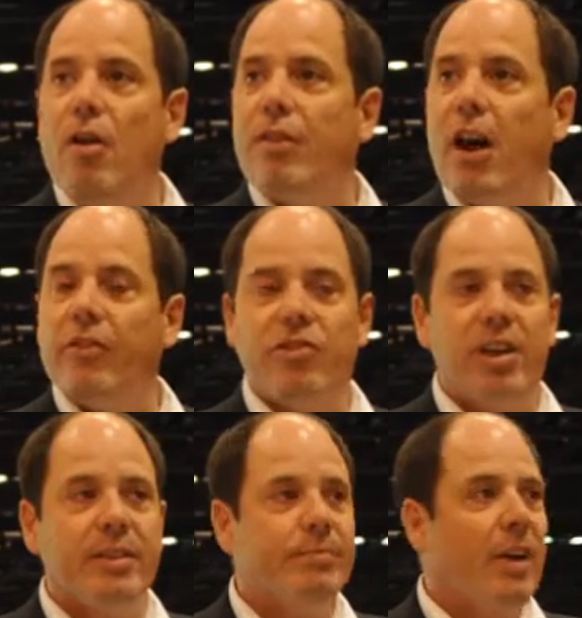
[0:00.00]
over last
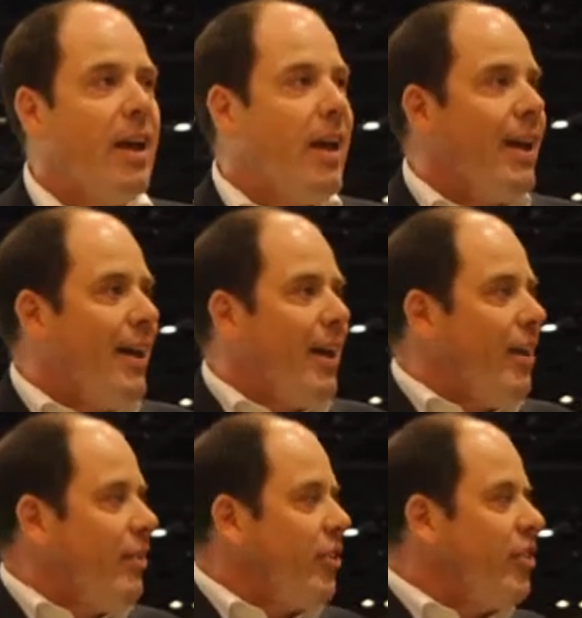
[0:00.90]
year.
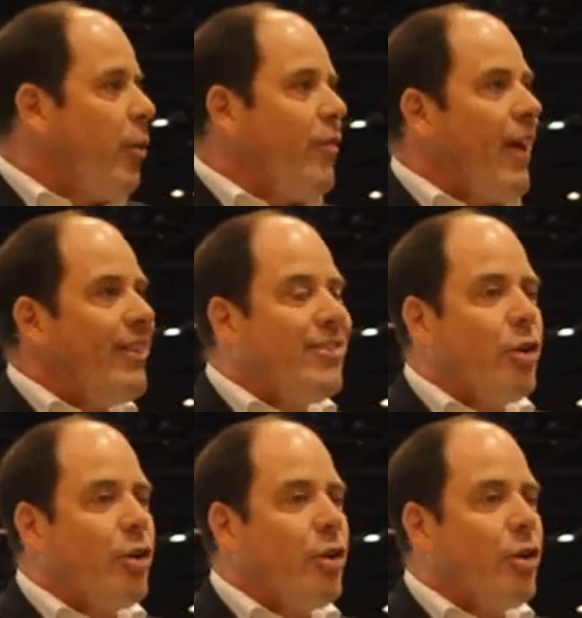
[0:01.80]
This year we've had